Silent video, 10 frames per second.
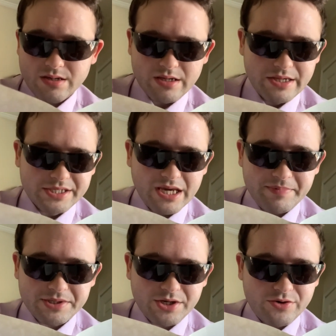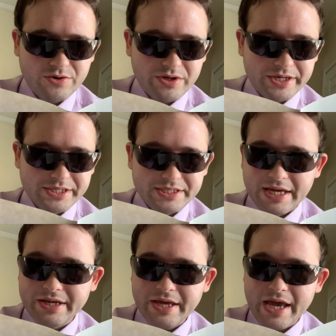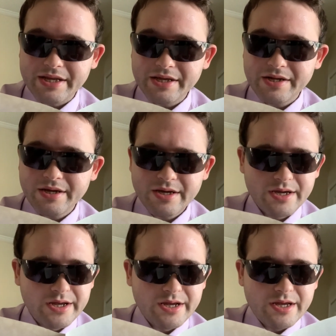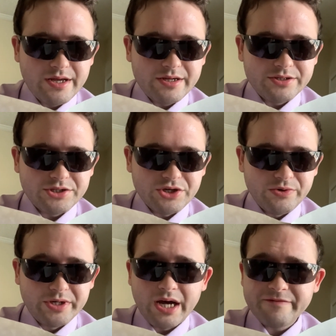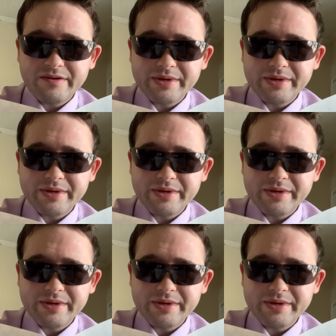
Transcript: This episode is dedicated to Donovan